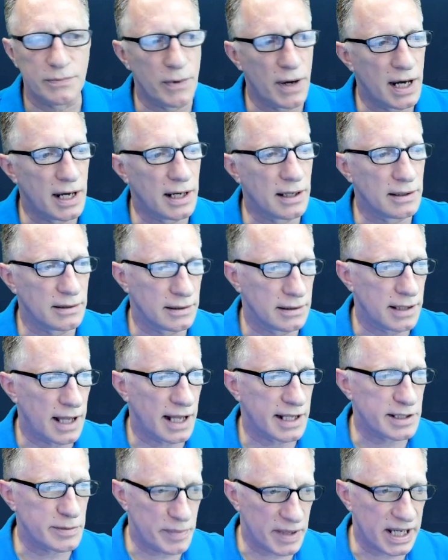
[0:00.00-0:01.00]
Well,
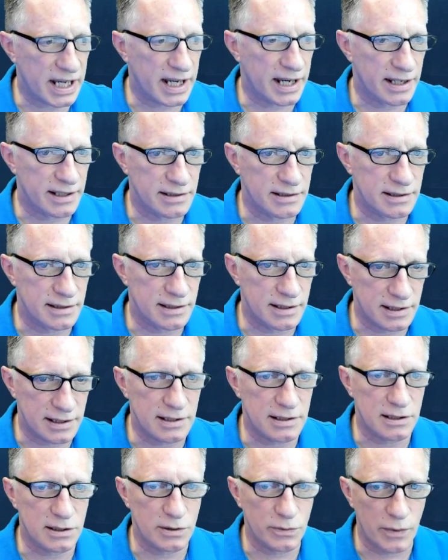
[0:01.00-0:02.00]
that's because this
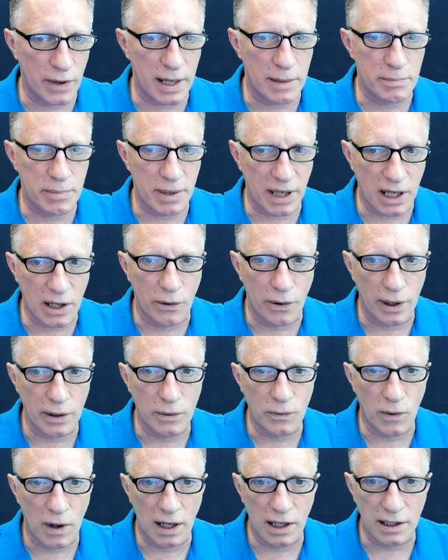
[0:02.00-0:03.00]
is the way Bitcoin
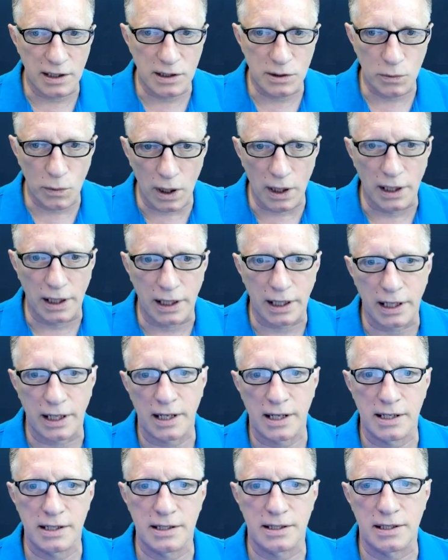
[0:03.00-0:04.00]
wallets work,
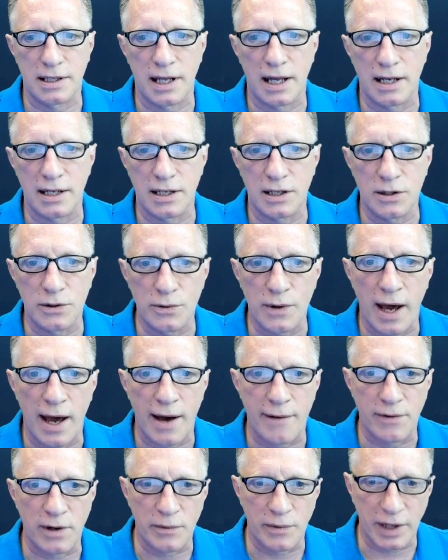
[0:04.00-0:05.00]
is that you
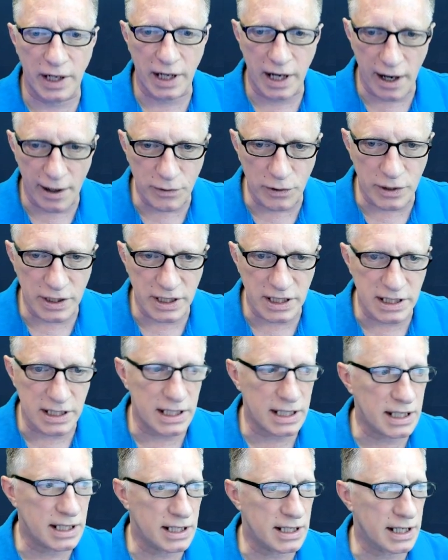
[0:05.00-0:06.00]
have a recovery
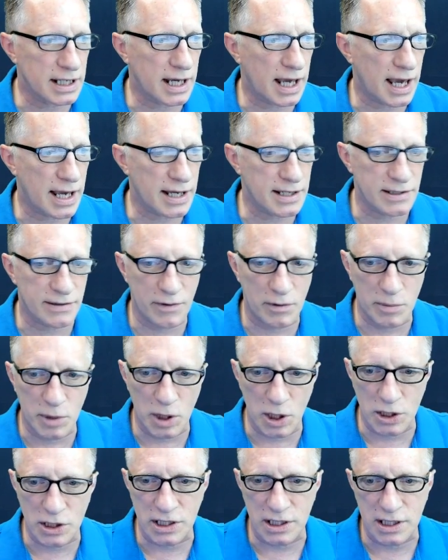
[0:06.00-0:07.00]
seed in case of
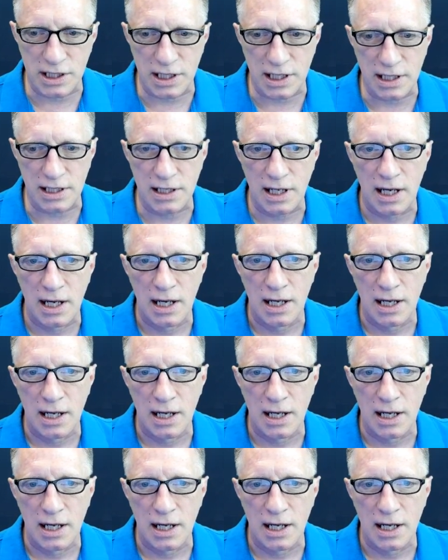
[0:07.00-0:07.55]
emergencies.